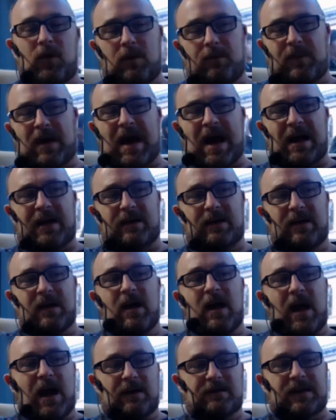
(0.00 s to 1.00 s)
it back,
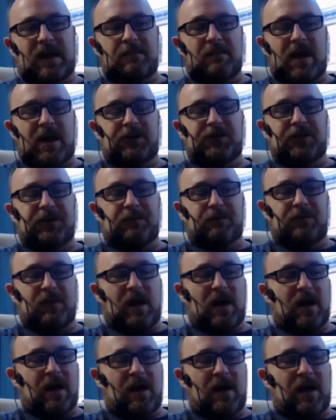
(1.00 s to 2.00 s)
as I mentioned,
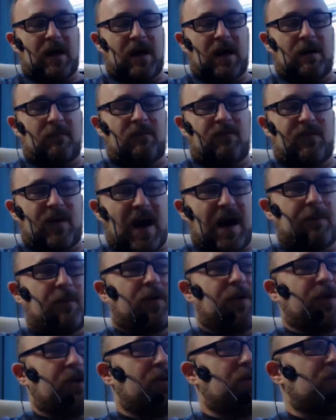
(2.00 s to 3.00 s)
um,
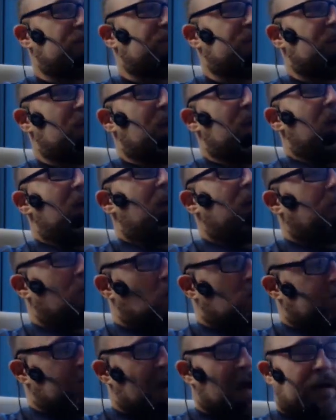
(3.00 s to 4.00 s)
fiber use
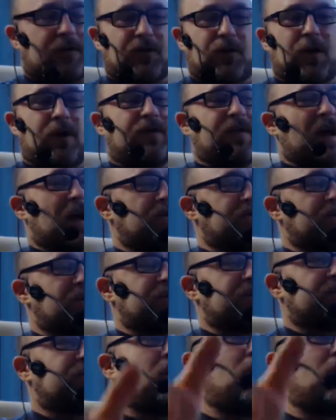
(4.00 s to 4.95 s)
goes back 30,000 years. It's